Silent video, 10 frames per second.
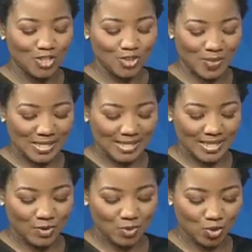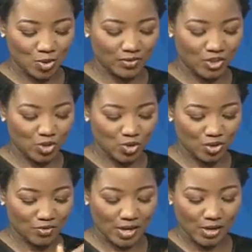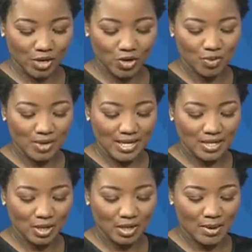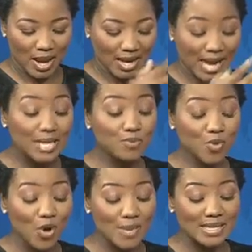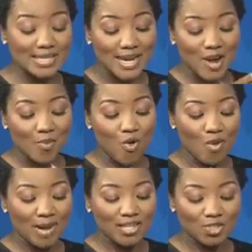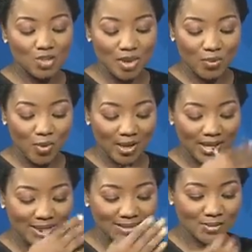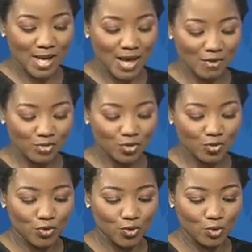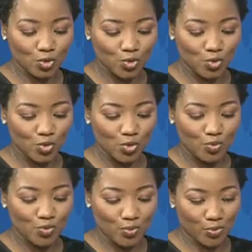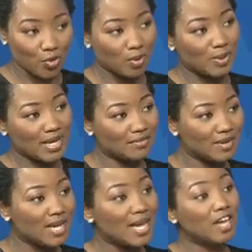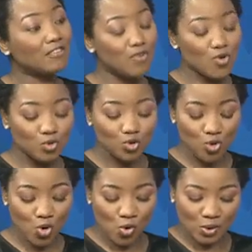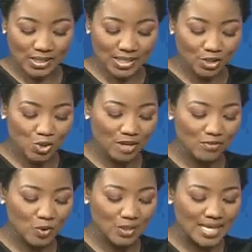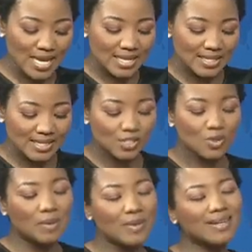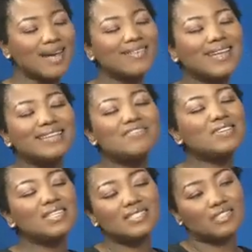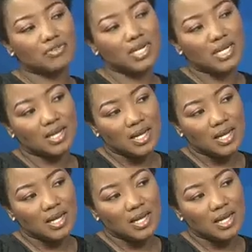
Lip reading: so basically we solve issues of economic and unemployment, more money into my pocket for those who probably have loans or were seeking to have loans. Let's just talk about, are there any risks really